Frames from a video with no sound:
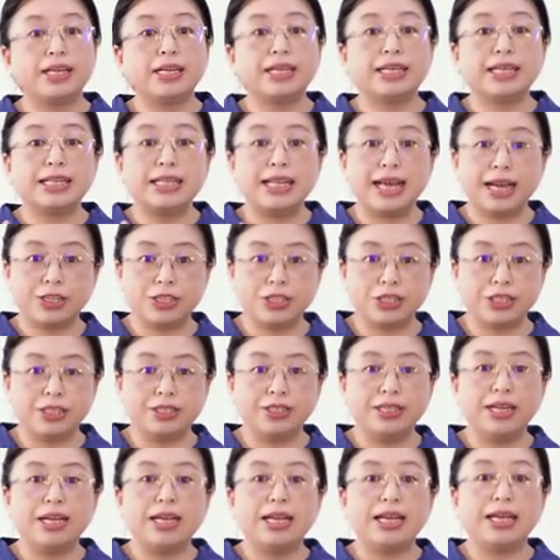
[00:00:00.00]

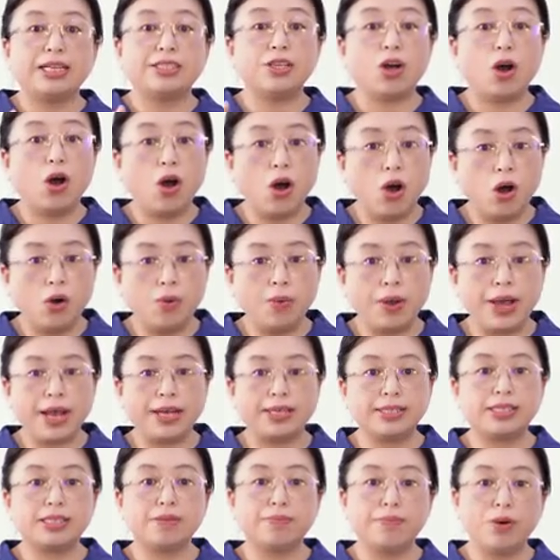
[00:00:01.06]
connection is
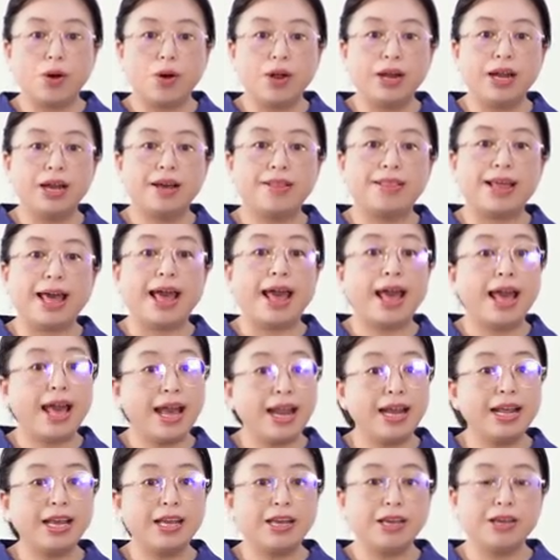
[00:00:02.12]
always smaller than
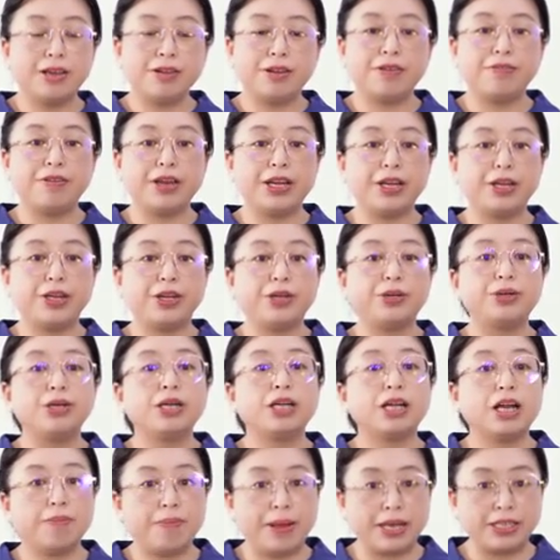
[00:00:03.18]
any individual
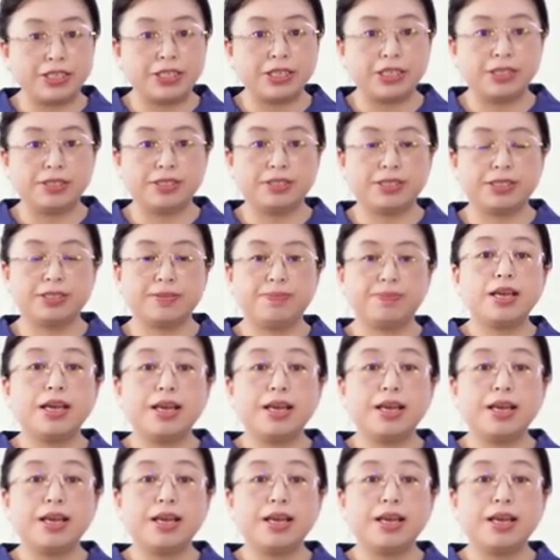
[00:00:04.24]
capacitance.